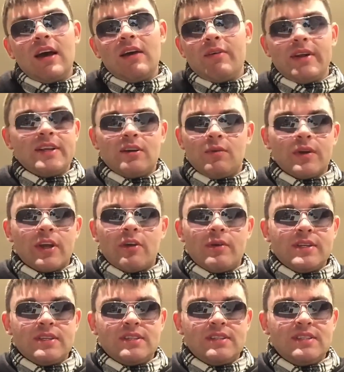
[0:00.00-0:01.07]
I really don't want to go
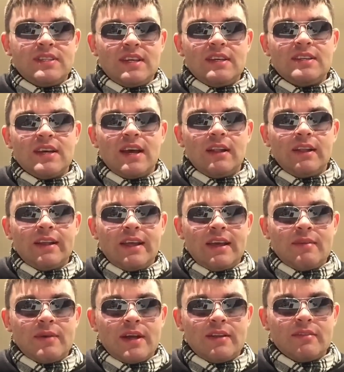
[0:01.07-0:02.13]
into detail in
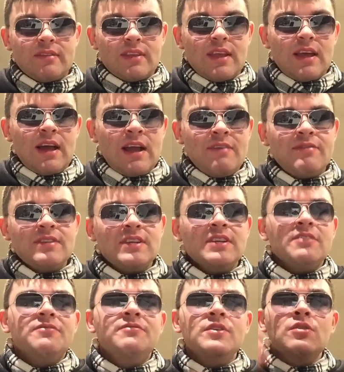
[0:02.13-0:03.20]
it, but I've done
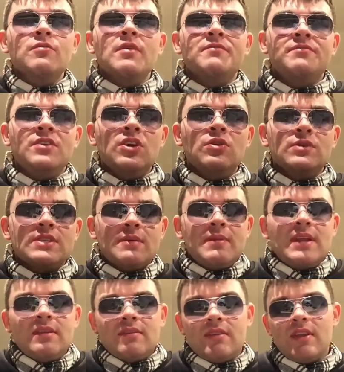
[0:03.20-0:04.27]
a few reviews. I
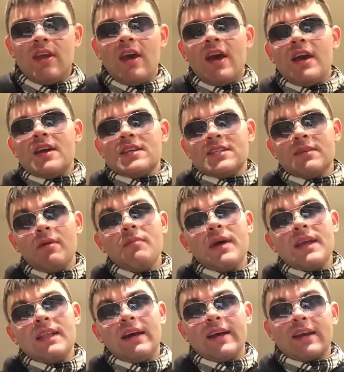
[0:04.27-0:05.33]
mean, some of my
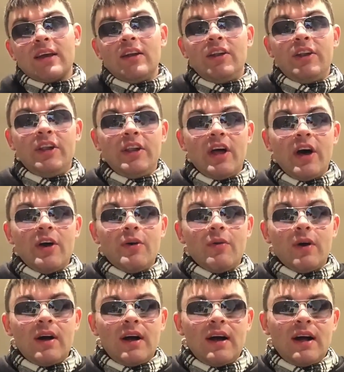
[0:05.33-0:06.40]
like
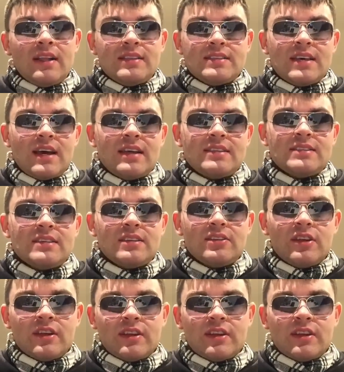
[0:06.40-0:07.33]
low untalented